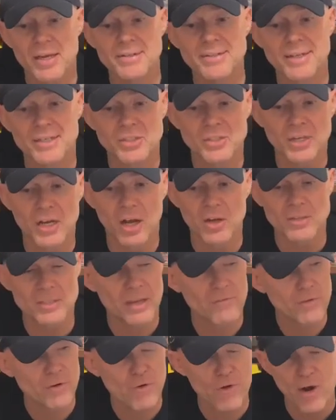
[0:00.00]
and Nick Charles
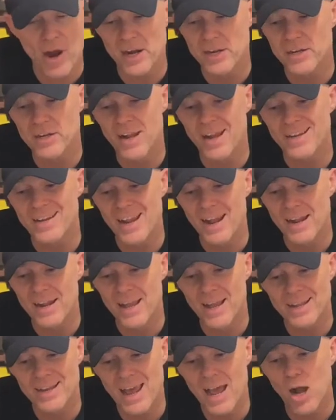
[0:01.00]
have created
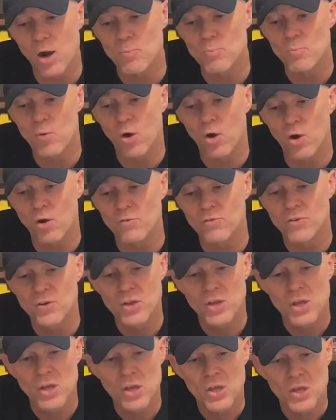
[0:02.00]
an album of
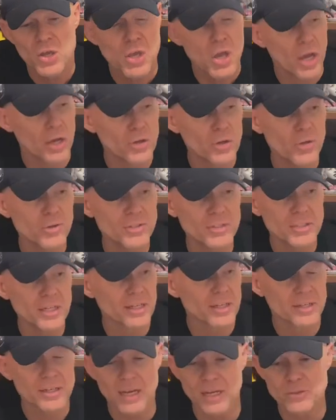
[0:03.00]

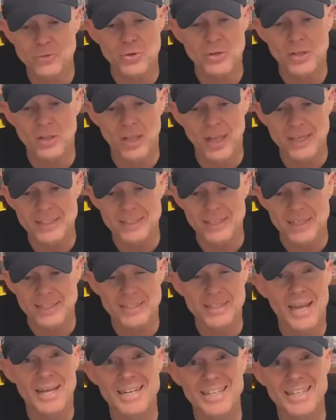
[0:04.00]
acoustic country classics and